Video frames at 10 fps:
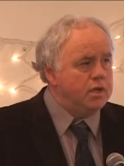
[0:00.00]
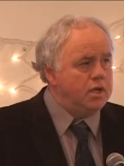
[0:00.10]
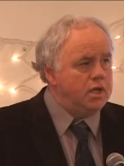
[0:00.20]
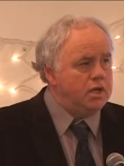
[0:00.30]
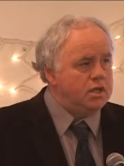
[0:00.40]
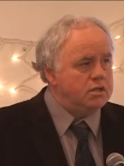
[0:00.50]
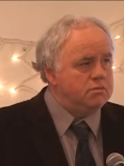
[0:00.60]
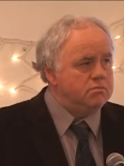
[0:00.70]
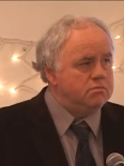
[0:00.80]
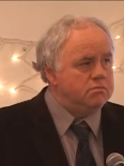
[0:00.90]
uh,
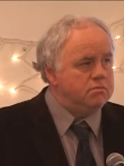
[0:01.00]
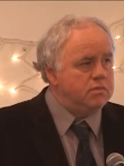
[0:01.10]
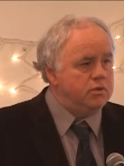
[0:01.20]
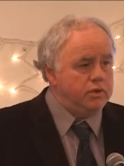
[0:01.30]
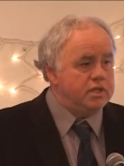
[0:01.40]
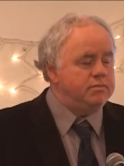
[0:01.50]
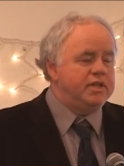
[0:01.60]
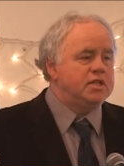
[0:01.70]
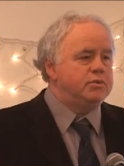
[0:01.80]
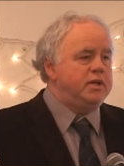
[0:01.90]

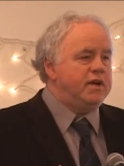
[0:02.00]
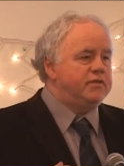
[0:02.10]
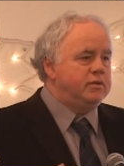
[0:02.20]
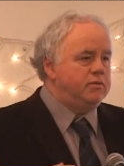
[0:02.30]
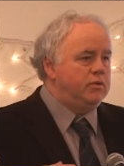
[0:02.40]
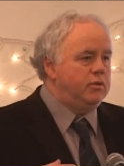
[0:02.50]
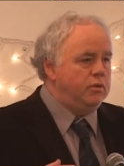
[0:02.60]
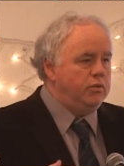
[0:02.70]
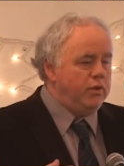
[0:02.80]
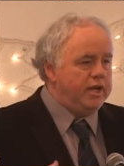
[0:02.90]
because we have to
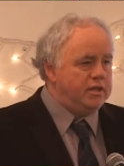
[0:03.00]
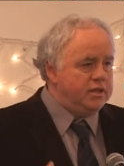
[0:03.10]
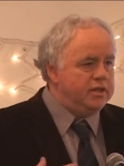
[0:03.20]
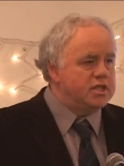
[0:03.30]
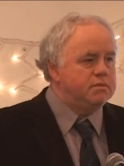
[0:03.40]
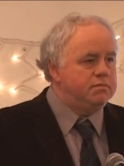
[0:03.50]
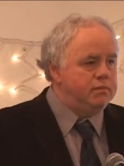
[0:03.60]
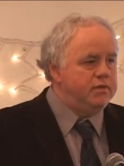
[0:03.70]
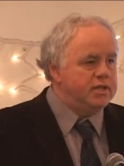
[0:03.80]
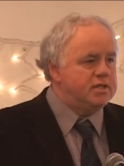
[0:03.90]
write this,
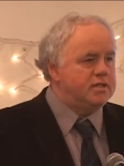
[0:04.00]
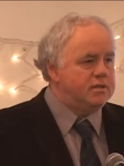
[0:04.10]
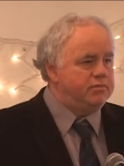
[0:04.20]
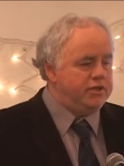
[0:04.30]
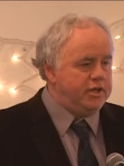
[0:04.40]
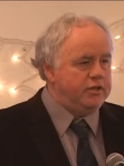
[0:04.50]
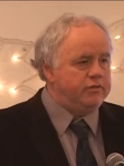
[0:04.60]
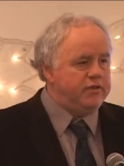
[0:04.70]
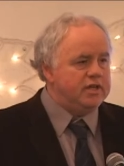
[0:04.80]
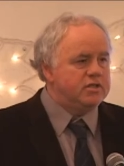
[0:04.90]
this
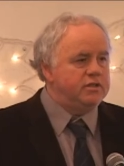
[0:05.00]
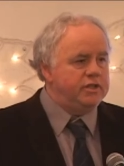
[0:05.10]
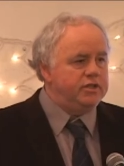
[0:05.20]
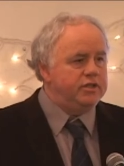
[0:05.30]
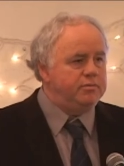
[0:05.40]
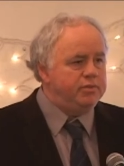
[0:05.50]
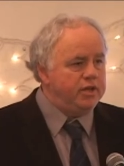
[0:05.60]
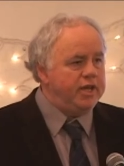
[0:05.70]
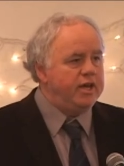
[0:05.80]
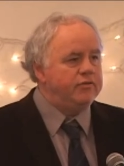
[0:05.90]
particular vessel into the
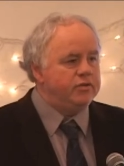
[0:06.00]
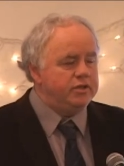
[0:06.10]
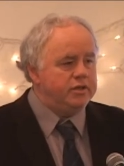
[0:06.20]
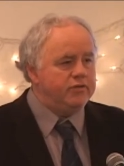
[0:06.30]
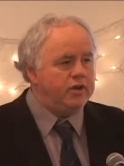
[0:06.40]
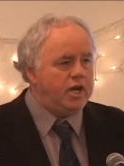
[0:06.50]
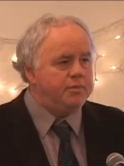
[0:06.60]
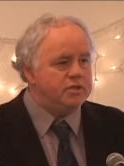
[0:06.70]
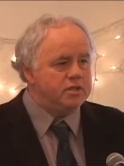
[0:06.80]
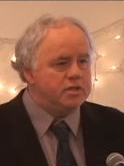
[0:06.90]
plan for the different
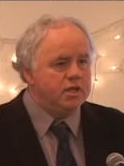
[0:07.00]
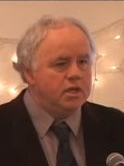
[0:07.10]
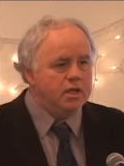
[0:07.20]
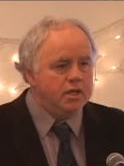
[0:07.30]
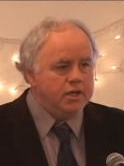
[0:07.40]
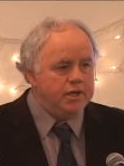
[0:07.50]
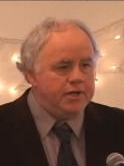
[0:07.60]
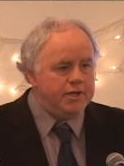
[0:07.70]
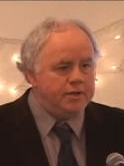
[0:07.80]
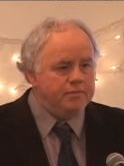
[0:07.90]
options
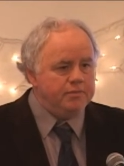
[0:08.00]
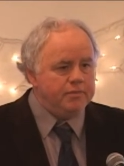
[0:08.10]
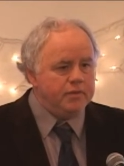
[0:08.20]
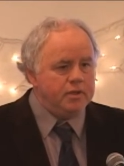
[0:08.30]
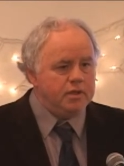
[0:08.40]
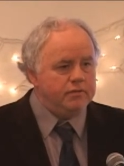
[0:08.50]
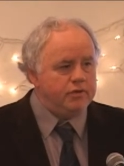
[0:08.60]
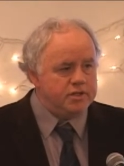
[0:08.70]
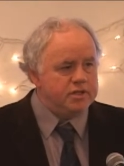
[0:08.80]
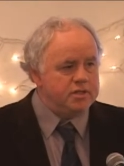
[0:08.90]
um,
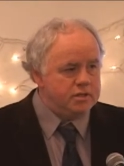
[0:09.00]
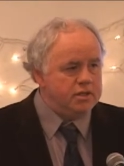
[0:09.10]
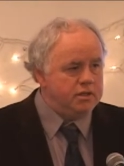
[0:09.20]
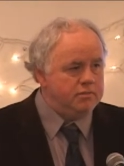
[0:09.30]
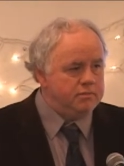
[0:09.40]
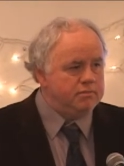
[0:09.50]
versus the